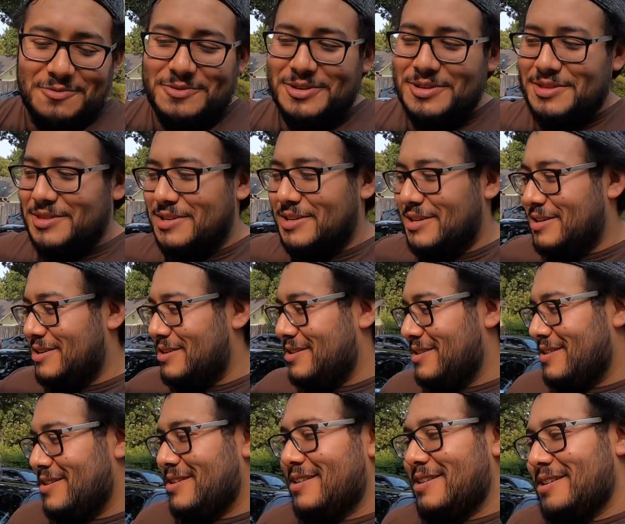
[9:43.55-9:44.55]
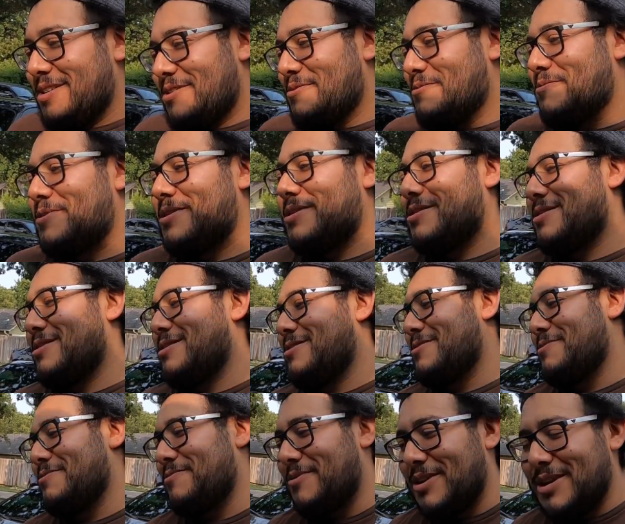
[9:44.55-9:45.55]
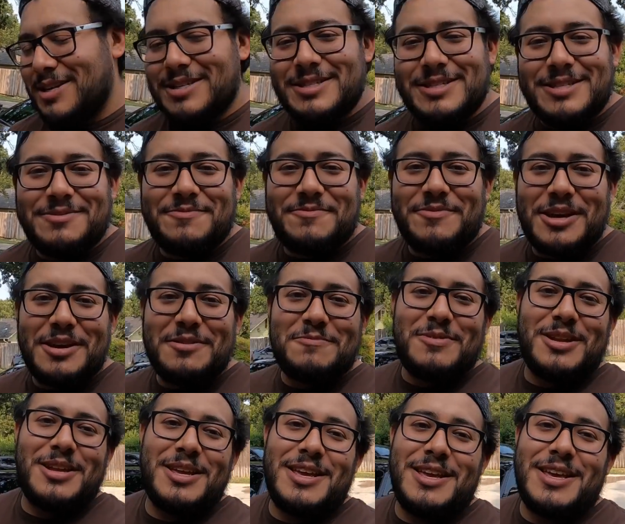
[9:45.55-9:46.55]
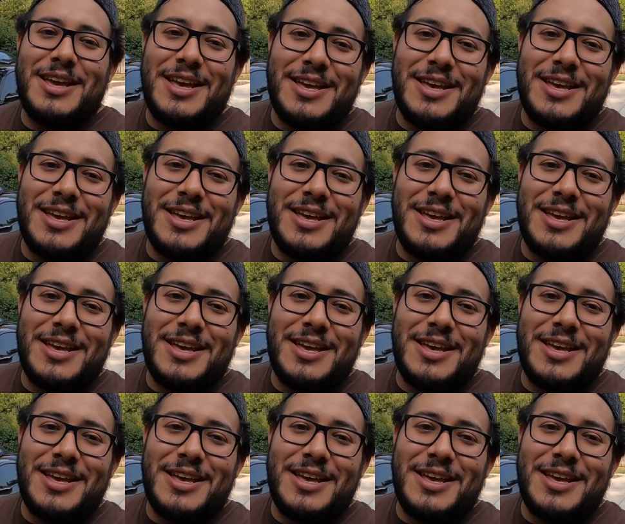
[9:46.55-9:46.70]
with your friends and family,